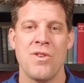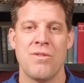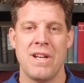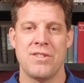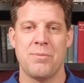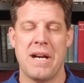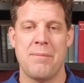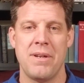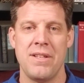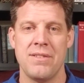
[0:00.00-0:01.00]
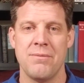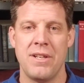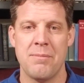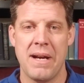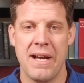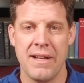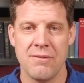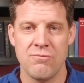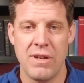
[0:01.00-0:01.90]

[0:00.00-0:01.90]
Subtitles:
Rental properties, when you're buying